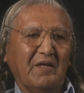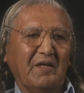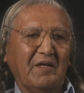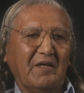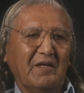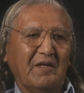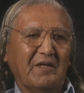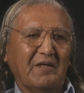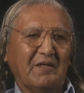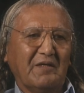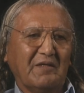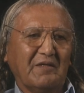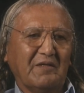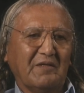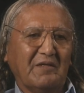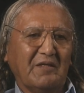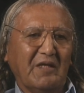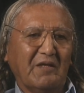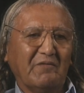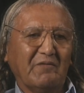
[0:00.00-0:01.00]
And
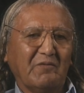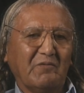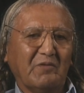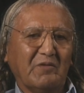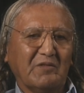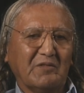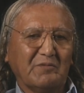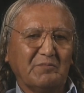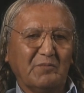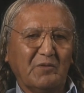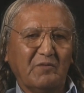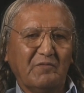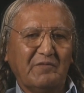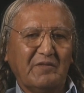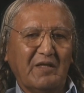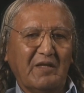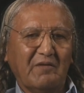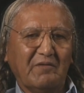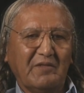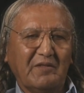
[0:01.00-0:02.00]
uh, everyone was
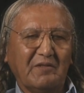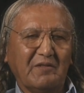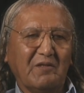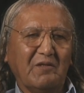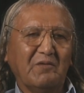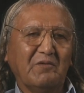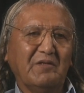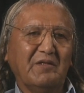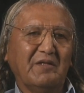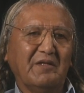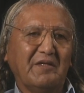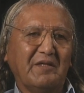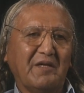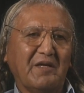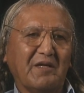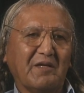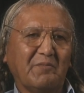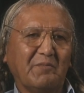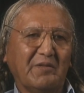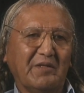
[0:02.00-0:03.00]
moved out, including the
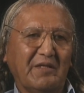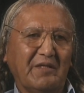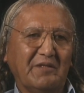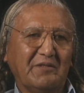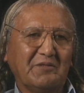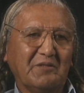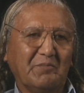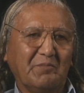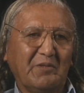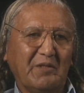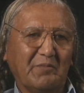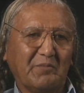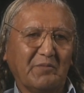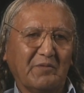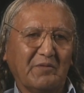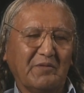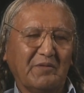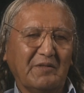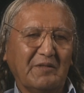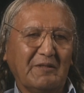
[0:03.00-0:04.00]
Yakama Nation people.